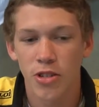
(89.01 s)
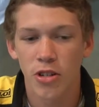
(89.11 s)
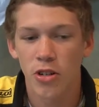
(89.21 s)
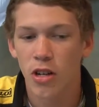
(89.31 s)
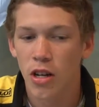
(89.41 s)

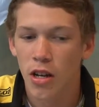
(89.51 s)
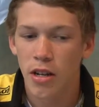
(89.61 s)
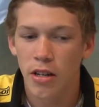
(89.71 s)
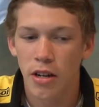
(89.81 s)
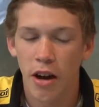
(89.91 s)
So,
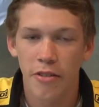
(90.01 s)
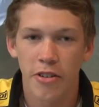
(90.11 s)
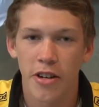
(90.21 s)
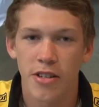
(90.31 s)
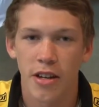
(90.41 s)
you know, every
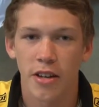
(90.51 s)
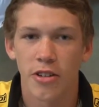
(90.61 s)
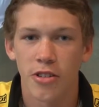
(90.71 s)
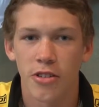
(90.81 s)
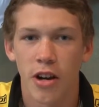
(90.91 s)
race I
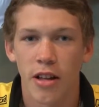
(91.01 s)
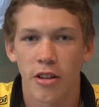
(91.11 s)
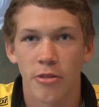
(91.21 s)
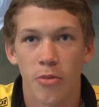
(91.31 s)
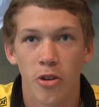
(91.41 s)
go to, I
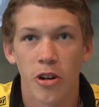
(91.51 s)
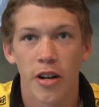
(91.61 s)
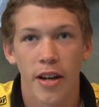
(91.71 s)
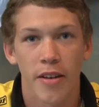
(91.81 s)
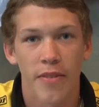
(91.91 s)
learn more
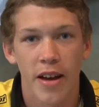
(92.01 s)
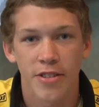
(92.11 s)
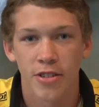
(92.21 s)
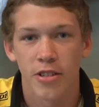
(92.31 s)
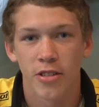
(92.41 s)
and I get faster.